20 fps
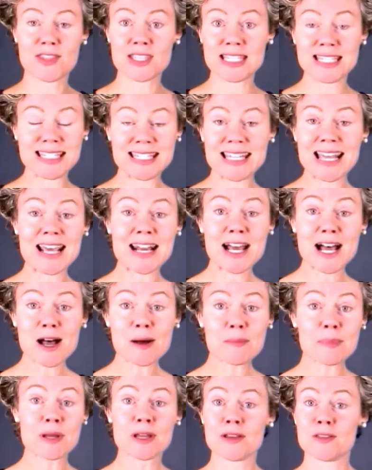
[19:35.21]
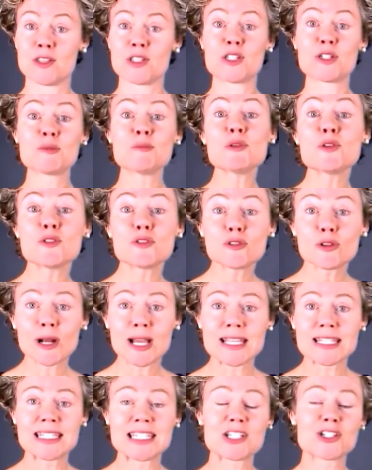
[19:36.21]
the setup, the smooth
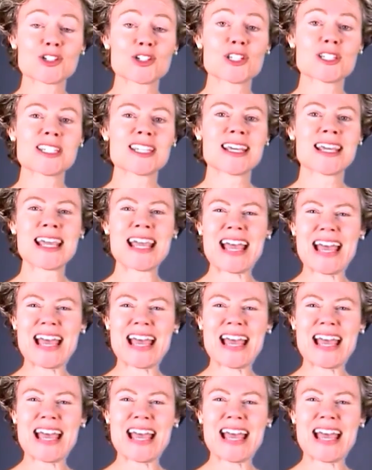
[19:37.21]
transitions,